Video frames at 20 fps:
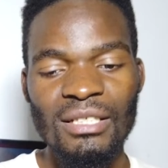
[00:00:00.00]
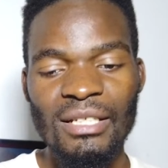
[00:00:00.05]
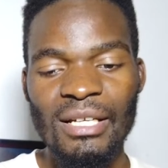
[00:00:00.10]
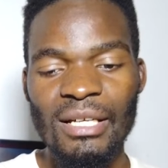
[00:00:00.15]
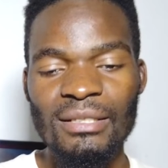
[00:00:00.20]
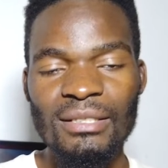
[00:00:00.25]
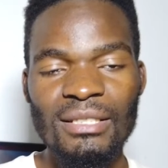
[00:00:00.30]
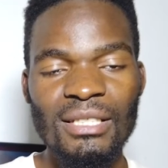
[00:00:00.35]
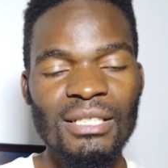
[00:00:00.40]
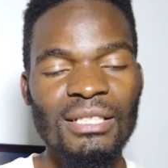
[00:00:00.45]

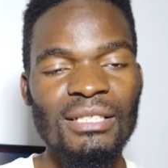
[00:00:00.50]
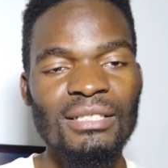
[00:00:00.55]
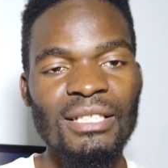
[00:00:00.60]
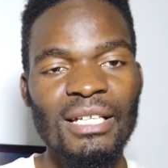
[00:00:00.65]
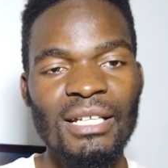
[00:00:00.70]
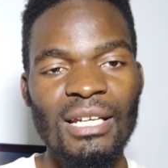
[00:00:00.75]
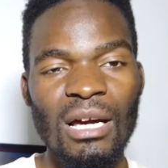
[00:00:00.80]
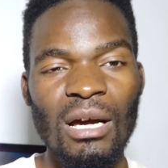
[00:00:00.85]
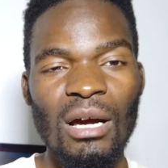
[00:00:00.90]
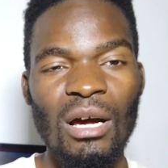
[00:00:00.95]
second thing
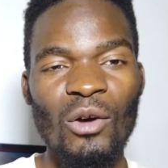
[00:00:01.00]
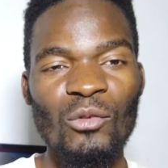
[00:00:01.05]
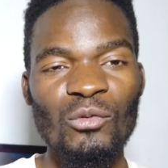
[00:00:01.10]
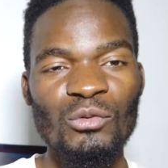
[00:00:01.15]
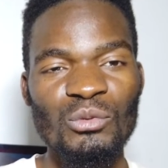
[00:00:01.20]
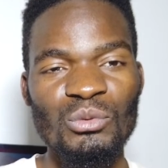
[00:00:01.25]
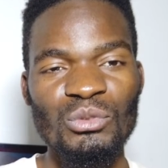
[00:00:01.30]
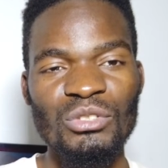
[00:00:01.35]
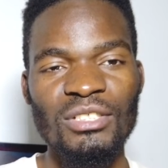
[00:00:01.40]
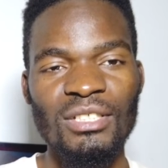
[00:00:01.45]
that I
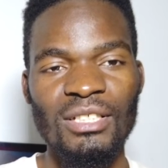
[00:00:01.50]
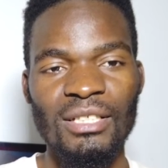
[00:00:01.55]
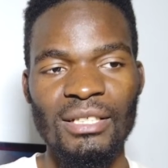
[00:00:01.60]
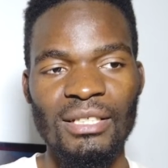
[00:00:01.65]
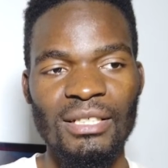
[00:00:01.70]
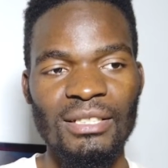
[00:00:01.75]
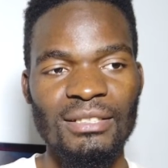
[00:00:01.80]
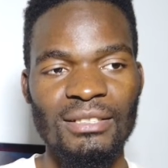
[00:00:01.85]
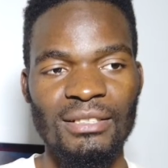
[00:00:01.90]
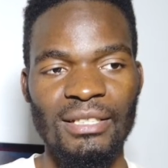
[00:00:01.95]
have to say
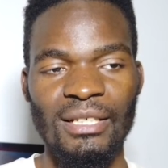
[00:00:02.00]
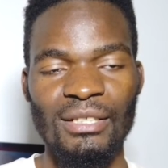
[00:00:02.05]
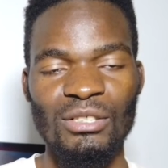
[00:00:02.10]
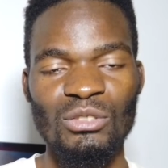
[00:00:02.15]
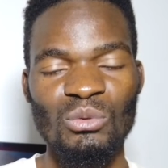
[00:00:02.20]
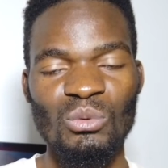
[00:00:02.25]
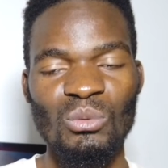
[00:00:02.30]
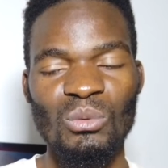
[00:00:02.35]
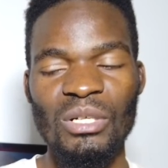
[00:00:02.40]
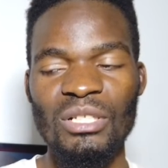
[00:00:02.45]
is
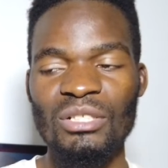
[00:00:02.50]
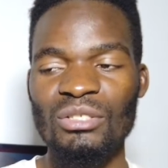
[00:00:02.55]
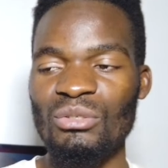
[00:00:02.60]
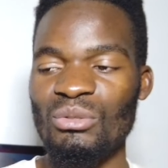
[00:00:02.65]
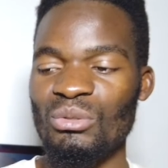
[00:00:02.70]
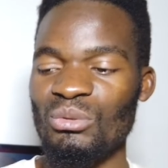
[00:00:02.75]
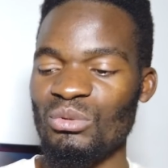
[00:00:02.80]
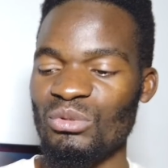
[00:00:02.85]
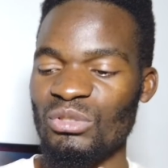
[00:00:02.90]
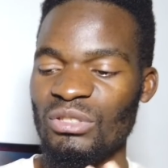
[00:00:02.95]
that when
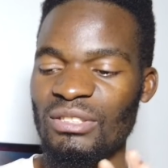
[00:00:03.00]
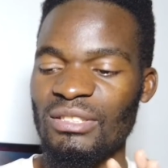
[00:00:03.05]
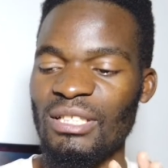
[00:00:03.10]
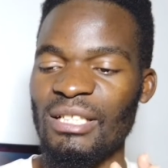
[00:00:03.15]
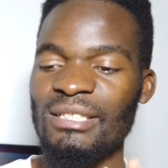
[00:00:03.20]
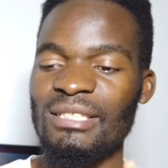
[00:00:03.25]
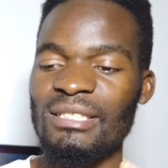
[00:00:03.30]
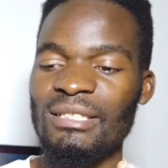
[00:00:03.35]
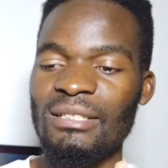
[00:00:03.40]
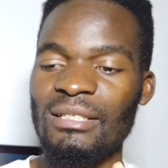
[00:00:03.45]
you're
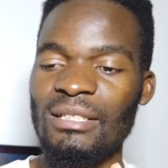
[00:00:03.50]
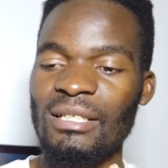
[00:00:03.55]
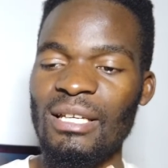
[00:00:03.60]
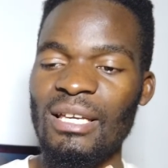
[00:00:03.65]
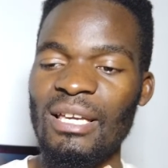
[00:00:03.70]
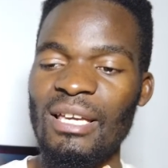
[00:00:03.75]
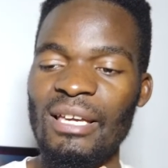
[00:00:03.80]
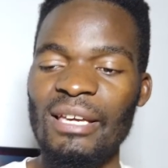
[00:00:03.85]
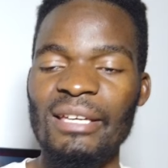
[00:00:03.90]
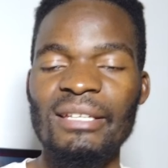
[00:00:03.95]
starting
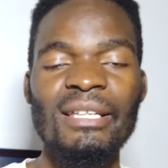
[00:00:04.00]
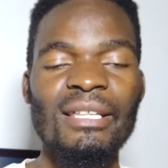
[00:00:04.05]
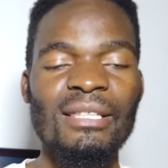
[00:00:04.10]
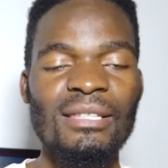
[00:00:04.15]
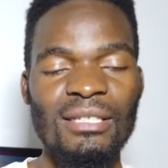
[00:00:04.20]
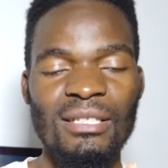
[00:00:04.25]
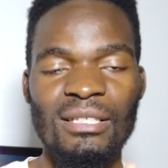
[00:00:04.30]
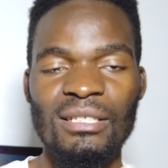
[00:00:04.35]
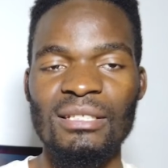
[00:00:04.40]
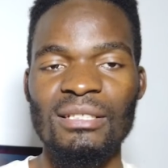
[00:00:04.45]

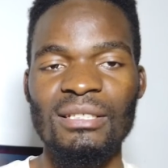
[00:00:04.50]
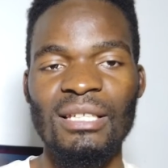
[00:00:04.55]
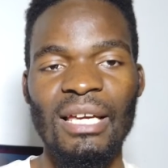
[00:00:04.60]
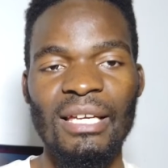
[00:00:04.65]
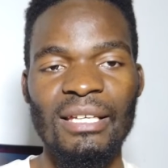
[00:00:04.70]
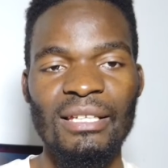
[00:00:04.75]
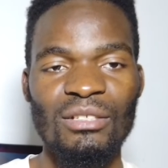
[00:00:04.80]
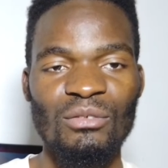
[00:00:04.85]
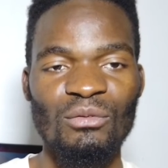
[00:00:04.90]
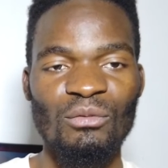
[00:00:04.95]
anything
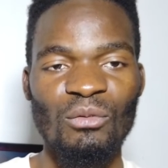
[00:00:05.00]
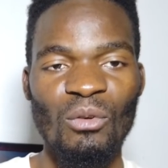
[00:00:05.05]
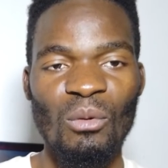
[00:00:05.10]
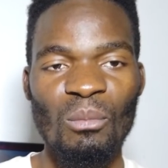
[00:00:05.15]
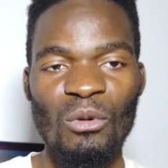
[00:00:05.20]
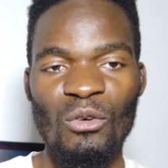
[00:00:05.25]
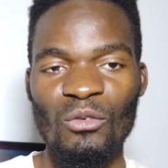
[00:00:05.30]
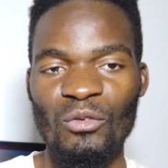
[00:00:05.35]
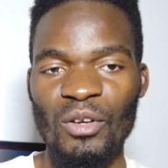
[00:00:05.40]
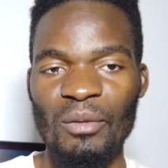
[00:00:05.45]
like in
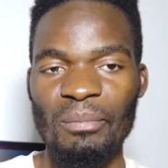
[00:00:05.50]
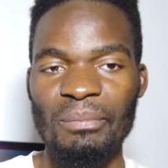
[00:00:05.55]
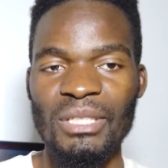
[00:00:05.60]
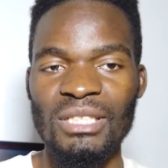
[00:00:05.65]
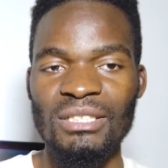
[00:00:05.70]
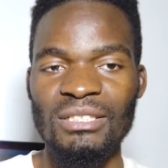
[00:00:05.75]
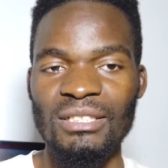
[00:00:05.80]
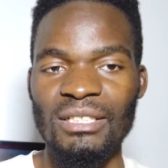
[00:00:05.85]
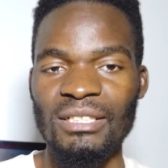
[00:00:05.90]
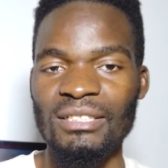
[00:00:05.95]
form of a
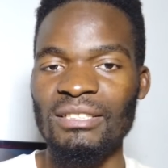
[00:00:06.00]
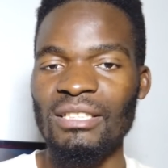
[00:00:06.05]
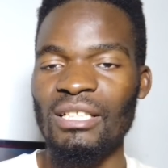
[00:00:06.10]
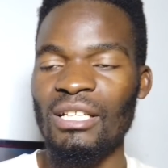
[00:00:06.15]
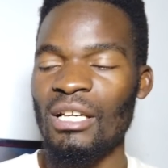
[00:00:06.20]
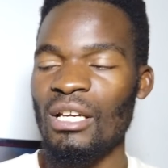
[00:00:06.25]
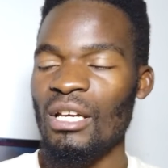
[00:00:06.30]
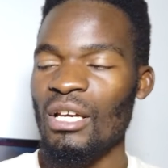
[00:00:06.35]
business,